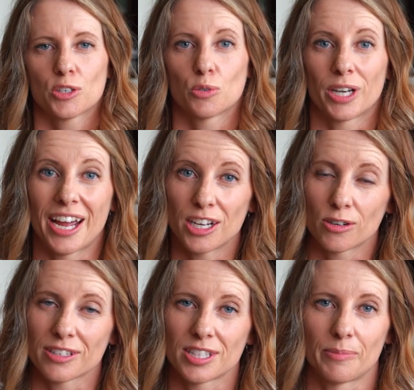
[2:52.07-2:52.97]
So when I
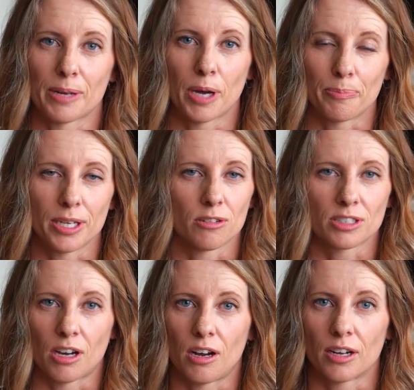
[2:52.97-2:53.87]
notice that my puppy or
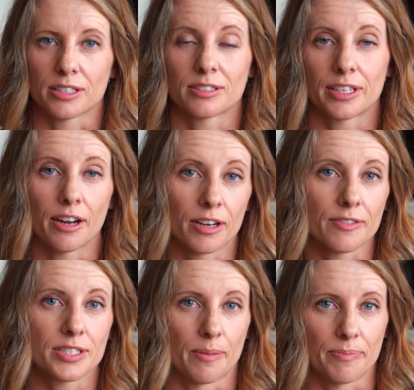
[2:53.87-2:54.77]
dog is scared
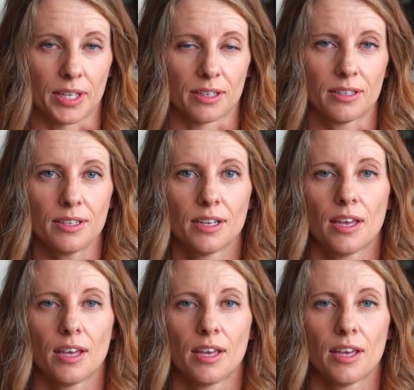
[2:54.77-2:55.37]
of something,